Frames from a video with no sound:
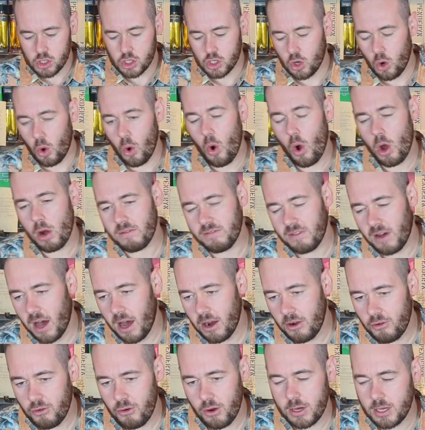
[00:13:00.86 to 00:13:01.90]
score out of one
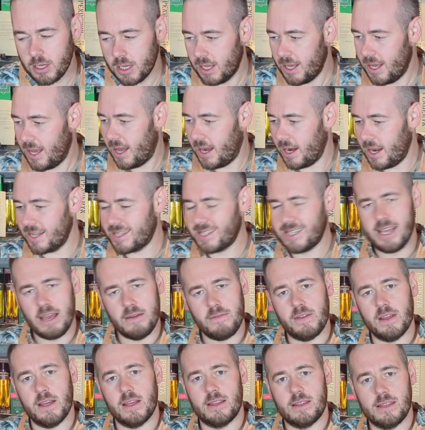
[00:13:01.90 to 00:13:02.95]
hundred, and let's
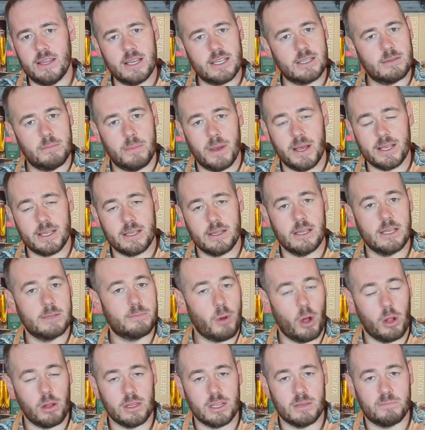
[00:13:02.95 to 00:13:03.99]
give it this, this
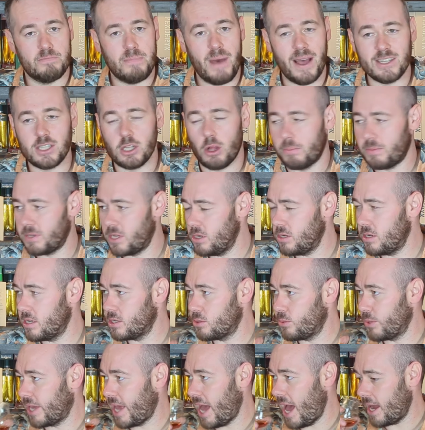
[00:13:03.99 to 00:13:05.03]
ball the best
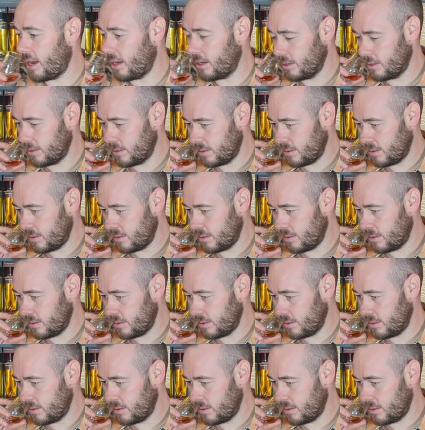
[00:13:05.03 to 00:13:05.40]
opportunities we can.